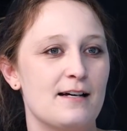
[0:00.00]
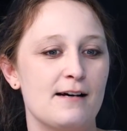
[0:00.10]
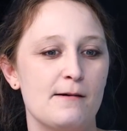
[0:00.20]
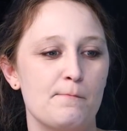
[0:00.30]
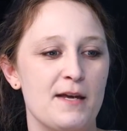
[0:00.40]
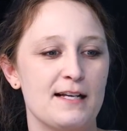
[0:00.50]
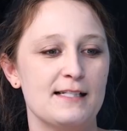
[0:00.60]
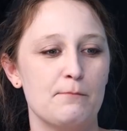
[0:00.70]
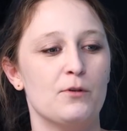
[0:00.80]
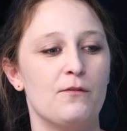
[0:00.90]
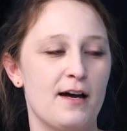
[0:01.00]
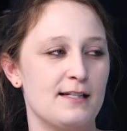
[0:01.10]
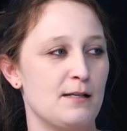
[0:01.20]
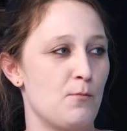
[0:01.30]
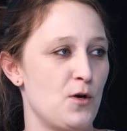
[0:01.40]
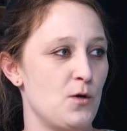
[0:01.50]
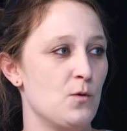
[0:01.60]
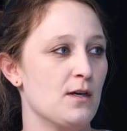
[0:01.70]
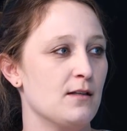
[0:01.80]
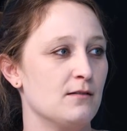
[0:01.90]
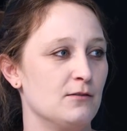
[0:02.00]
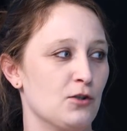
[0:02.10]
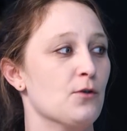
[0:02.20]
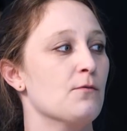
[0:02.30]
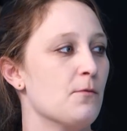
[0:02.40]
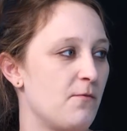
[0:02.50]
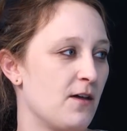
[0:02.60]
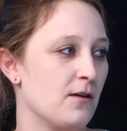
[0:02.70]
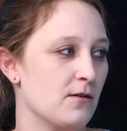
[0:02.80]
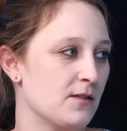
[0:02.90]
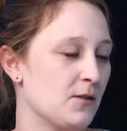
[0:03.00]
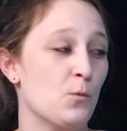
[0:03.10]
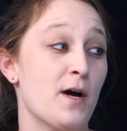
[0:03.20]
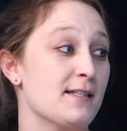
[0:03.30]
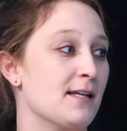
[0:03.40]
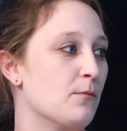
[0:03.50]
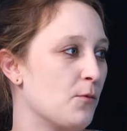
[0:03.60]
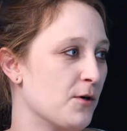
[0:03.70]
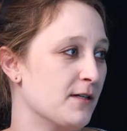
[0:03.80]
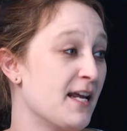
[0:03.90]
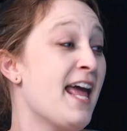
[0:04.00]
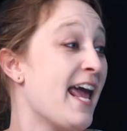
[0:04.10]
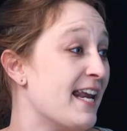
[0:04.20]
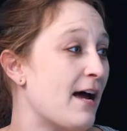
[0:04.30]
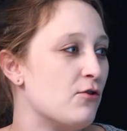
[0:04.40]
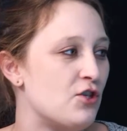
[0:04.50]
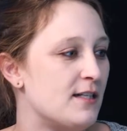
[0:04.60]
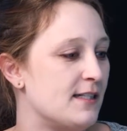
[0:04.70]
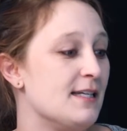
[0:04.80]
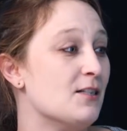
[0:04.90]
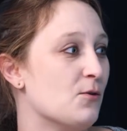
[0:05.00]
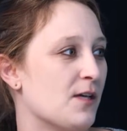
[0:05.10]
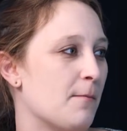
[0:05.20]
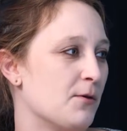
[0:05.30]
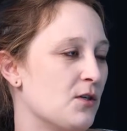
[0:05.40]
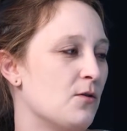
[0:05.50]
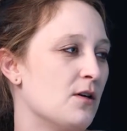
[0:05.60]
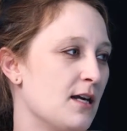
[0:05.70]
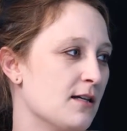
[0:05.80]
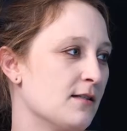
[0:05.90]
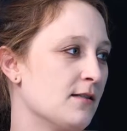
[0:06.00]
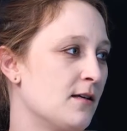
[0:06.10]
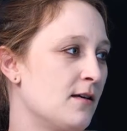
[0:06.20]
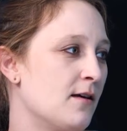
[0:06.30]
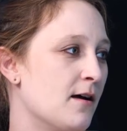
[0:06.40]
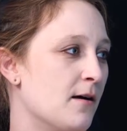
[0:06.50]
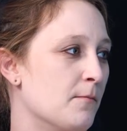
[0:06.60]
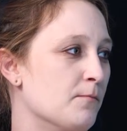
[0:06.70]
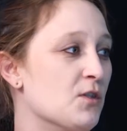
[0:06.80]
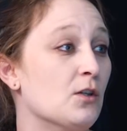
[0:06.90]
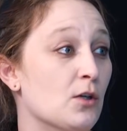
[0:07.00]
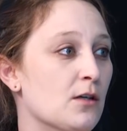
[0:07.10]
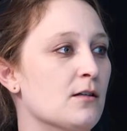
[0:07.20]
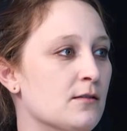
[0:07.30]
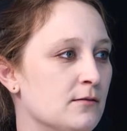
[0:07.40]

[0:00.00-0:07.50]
exemplify someone who can learn from failures? Why is that important? And how does she seize those opportunities to learn?